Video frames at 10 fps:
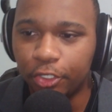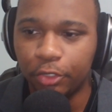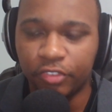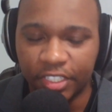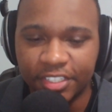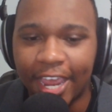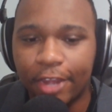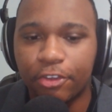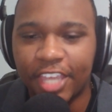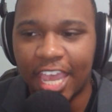whose
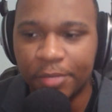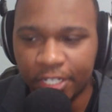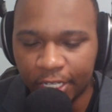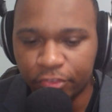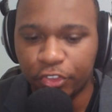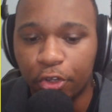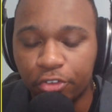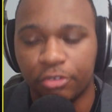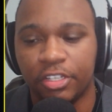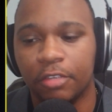entire cabinet has turned
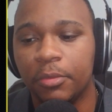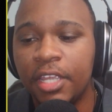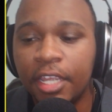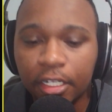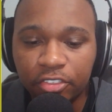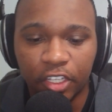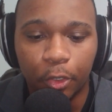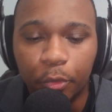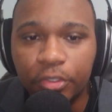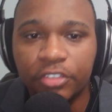on him.
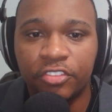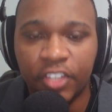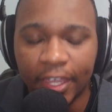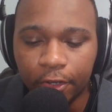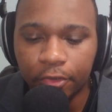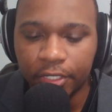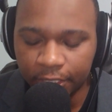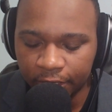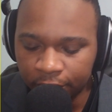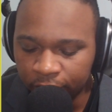So there
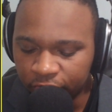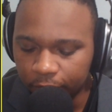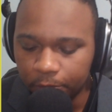is